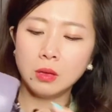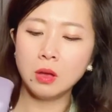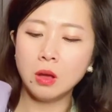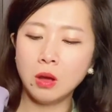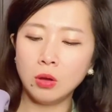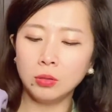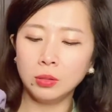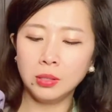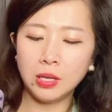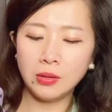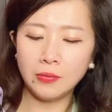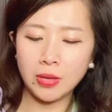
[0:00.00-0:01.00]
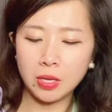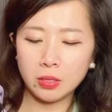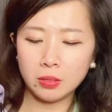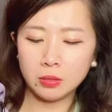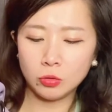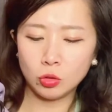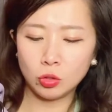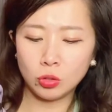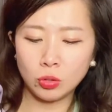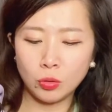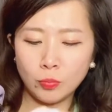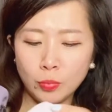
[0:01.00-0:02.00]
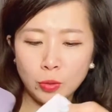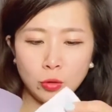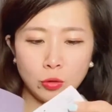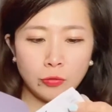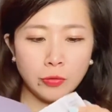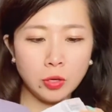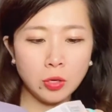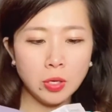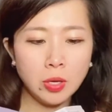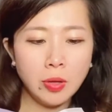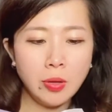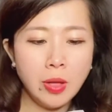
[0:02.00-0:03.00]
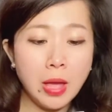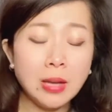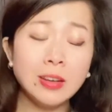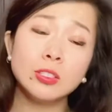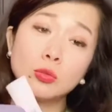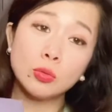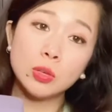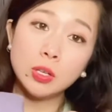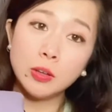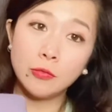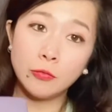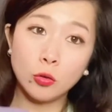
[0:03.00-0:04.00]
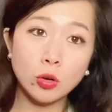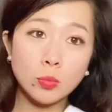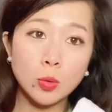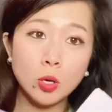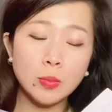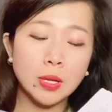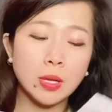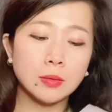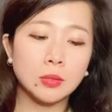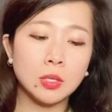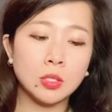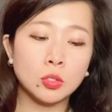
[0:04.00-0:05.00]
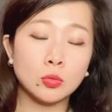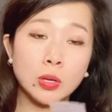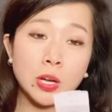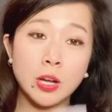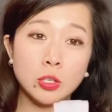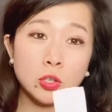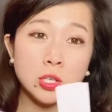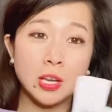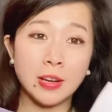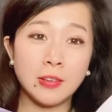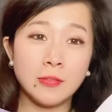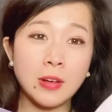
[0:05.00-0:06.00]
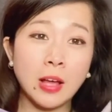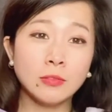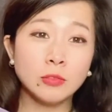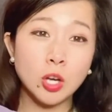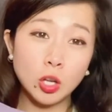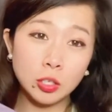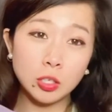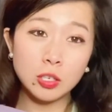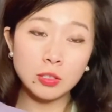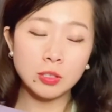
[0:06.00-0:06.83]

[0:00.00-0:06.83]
Oh, love it. So beautiful. And it's really affordable because it's $395.